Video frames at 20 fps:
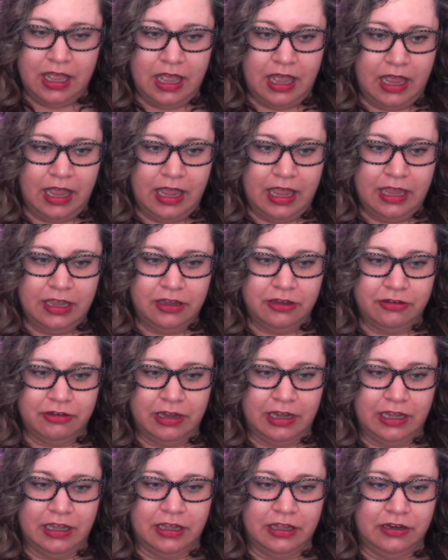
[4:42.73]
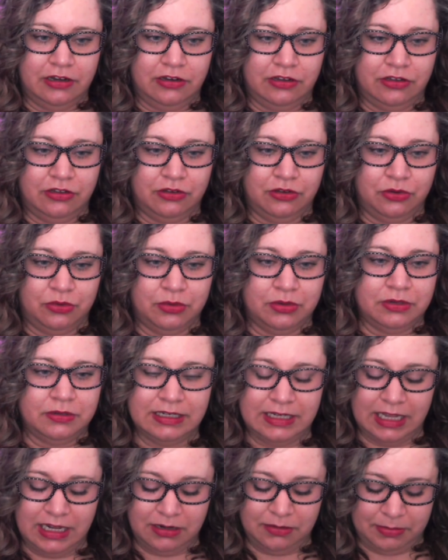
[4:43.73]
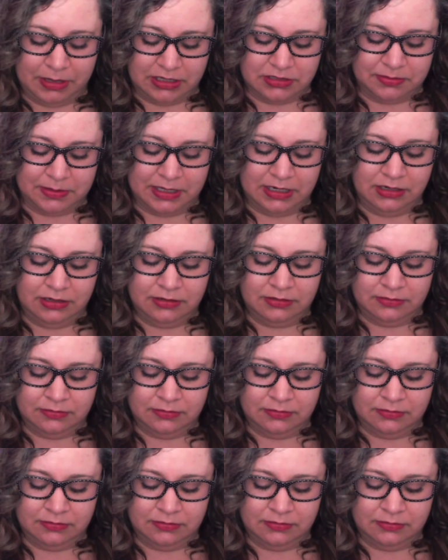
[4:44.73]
I create a new databasement.